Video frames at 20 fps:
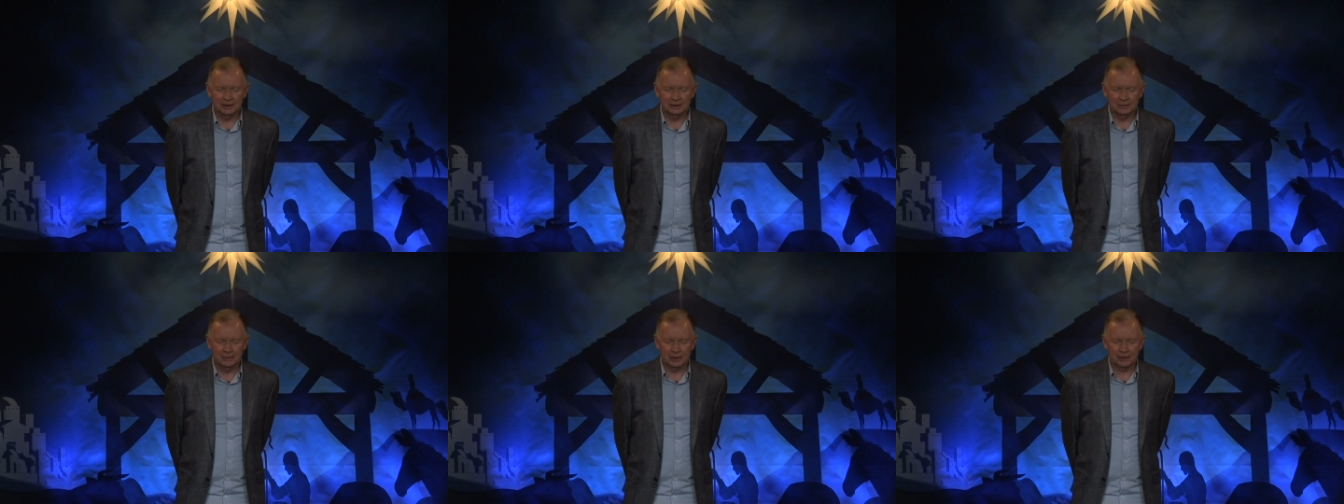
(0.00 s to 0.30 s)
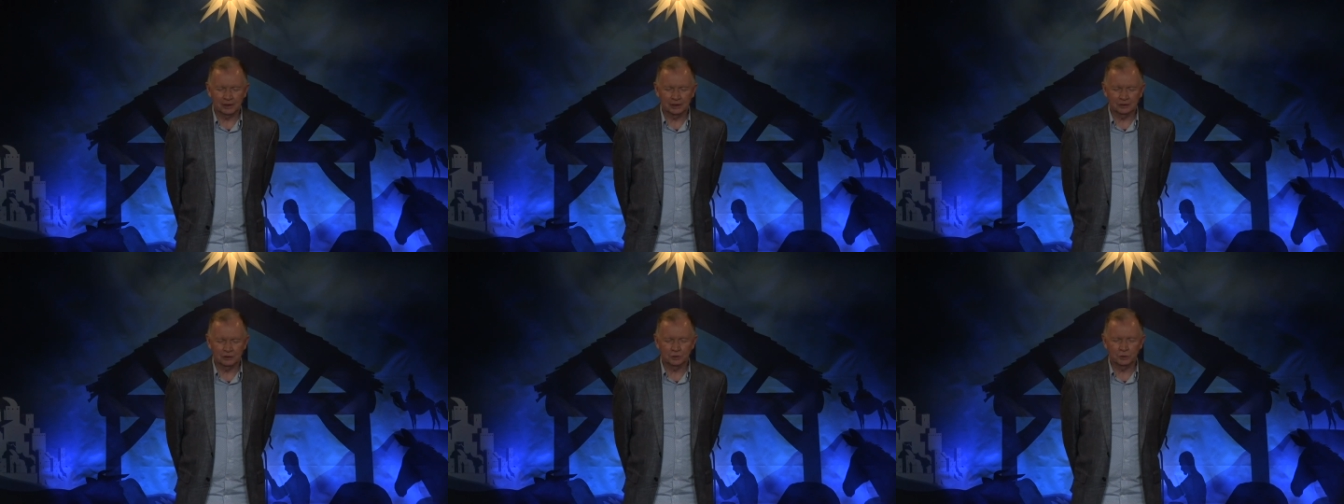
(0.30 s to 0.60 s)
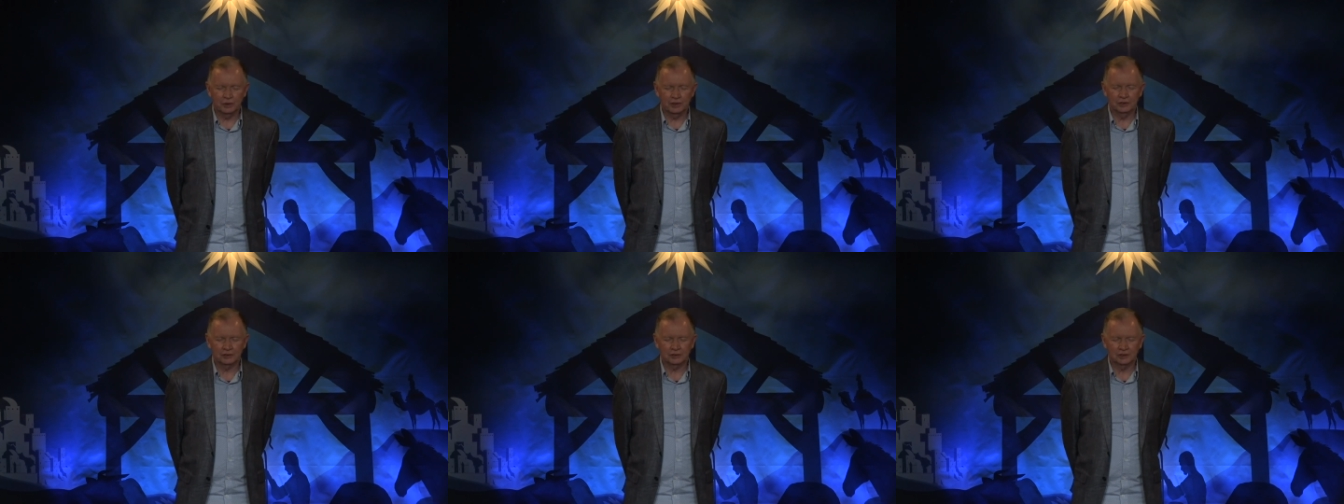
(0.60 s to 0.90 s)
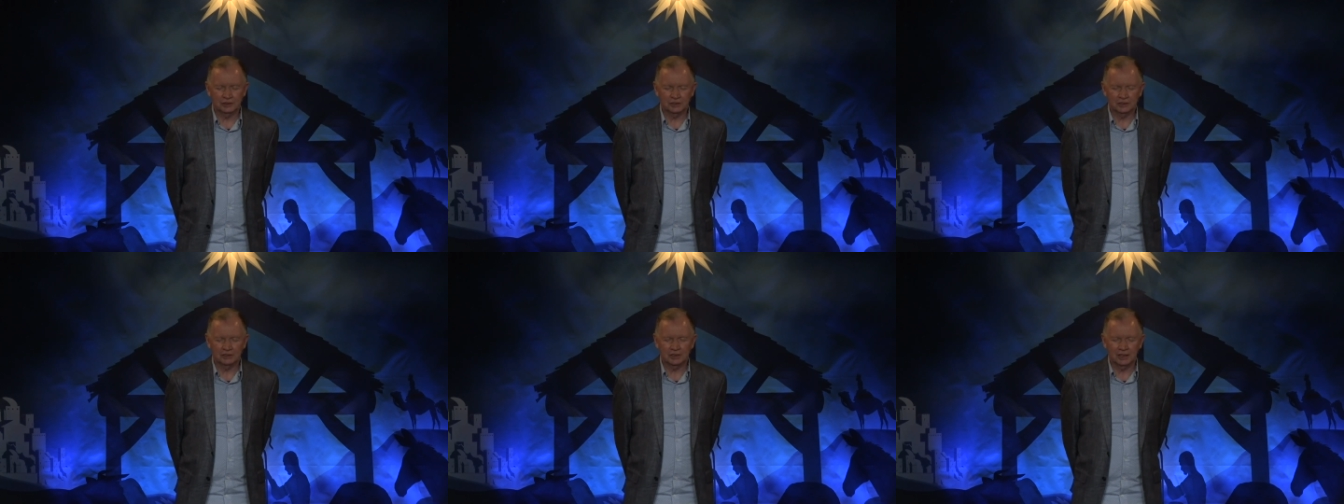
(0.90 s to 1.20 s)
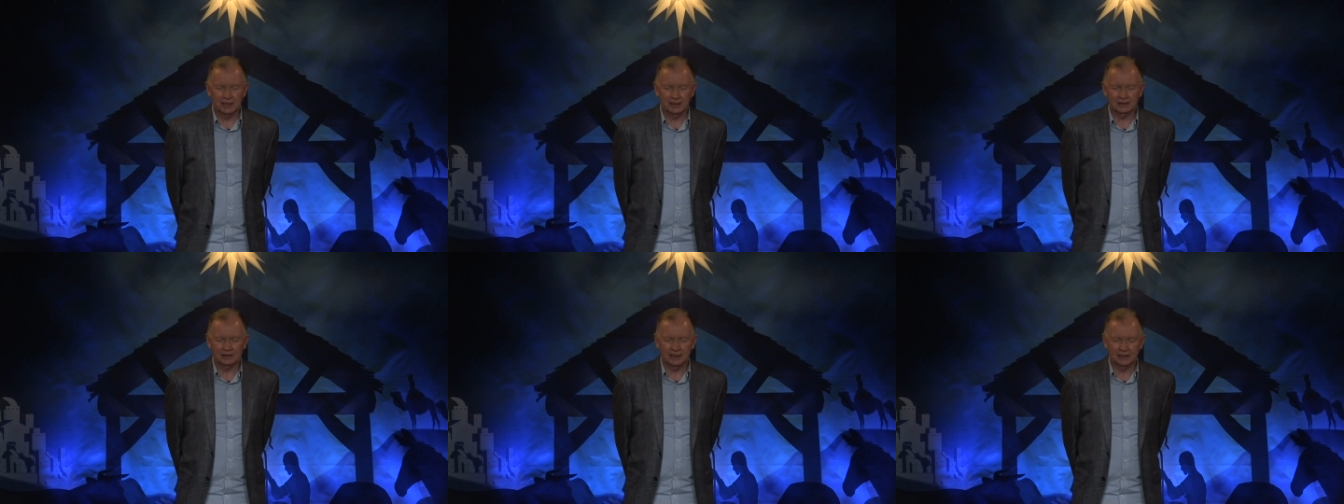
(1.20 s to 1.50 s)
because we are just
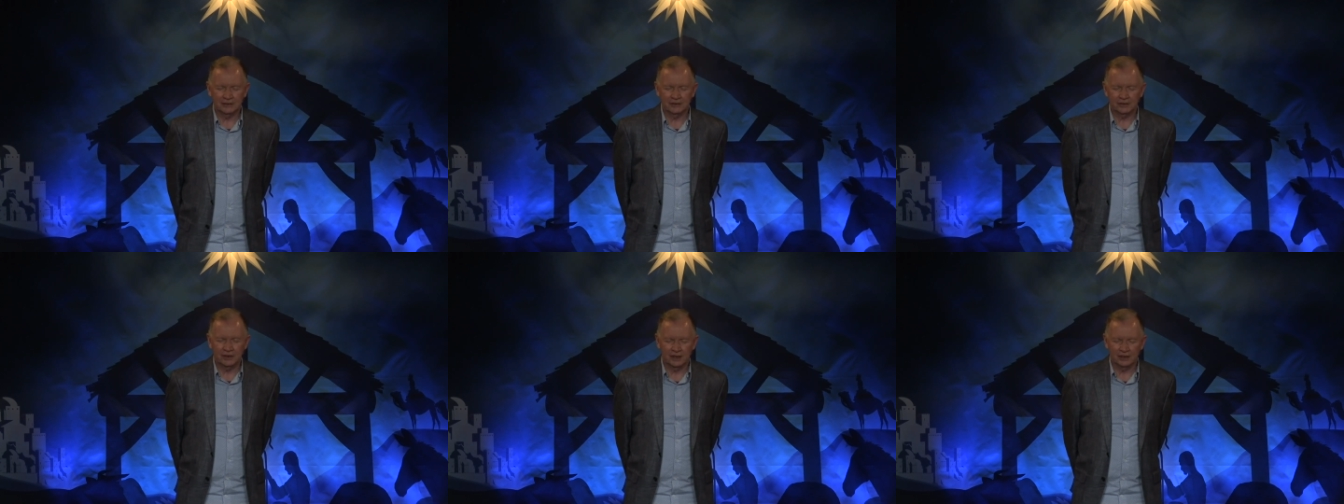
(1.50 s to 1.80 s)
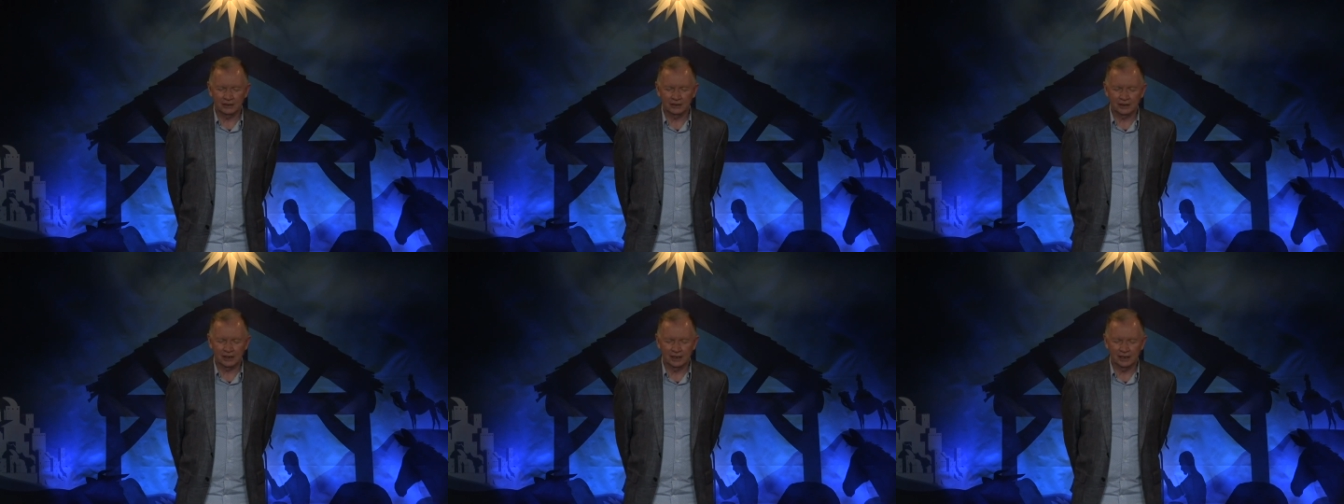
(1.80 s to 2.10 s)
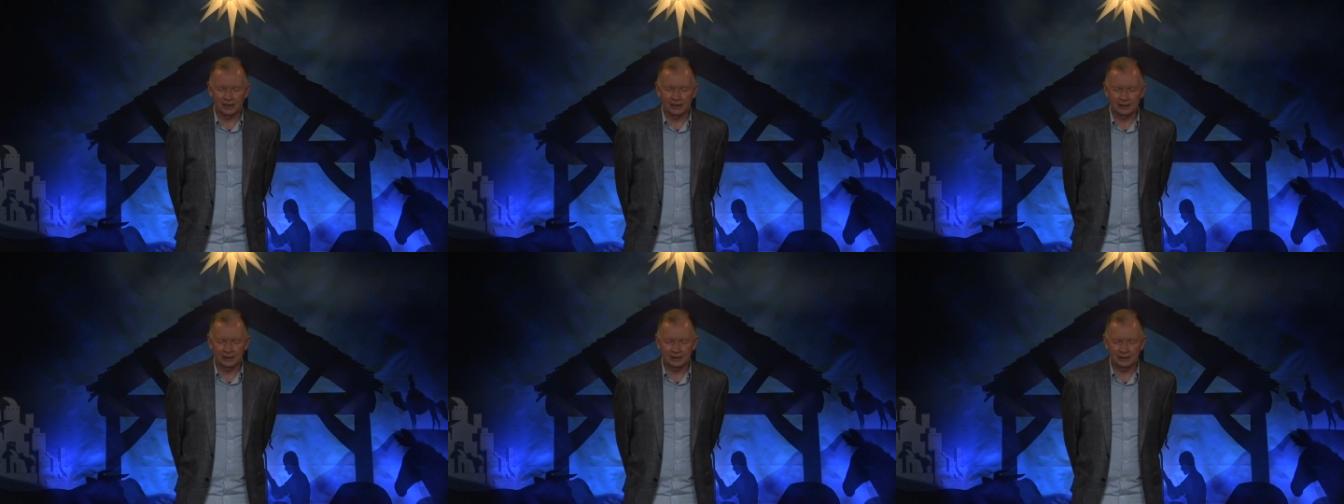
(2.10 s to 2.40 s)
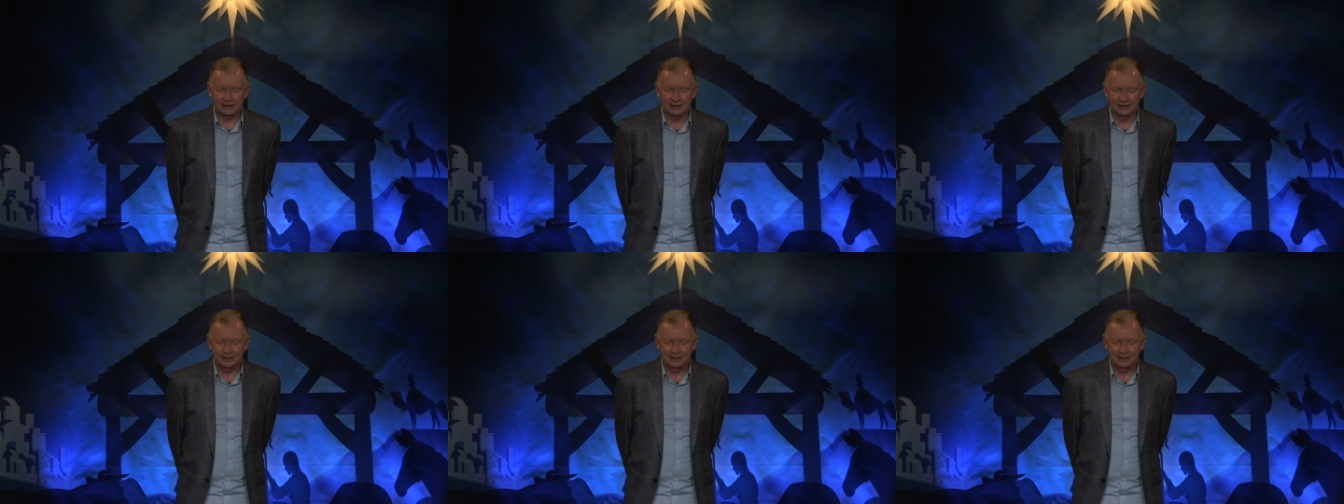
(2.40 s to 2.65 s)
like our Father God.